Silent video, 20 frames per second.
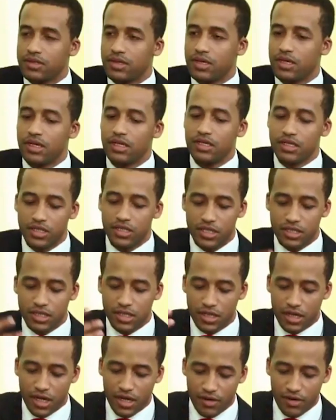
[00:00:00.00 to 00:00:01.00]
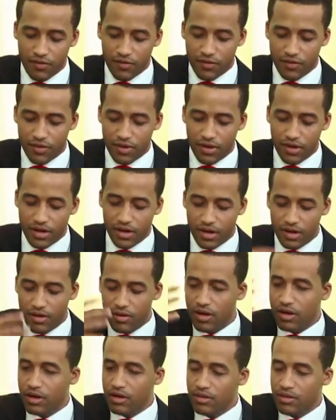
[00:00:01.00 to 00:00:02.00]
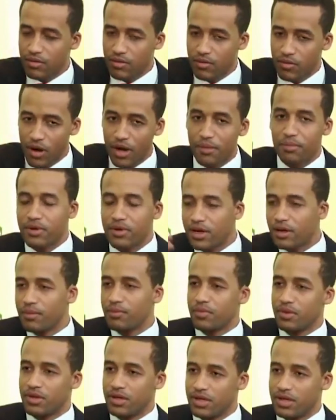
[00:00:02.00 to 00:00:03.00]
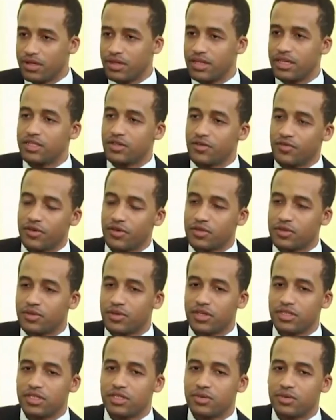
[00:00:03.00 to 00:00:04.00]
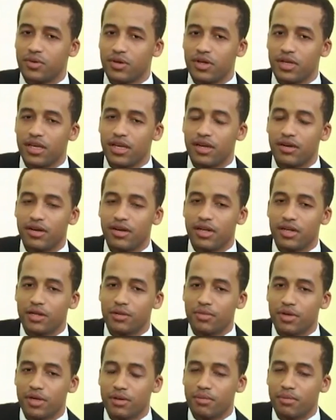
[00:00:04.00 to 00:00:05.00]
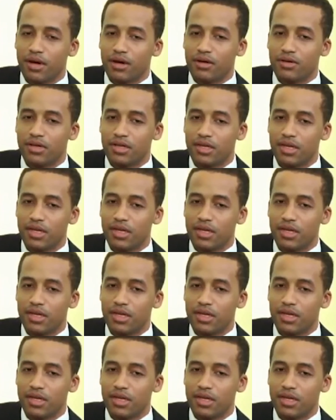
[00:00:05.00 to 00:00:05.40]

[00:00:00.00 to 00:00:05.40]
And then just in kind of in wrapping up the interview as well, I just want to hear a little bit about